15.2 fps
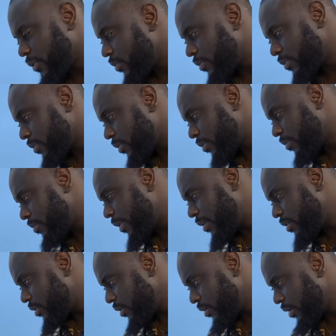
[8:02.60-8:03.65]
Don't
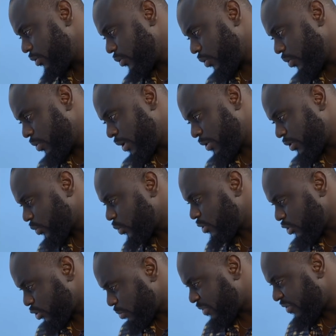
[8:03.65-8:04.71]
mention at all. I
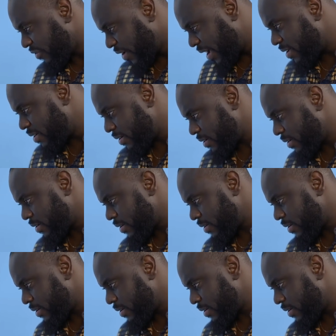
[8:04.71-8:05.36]
just want you to be fine.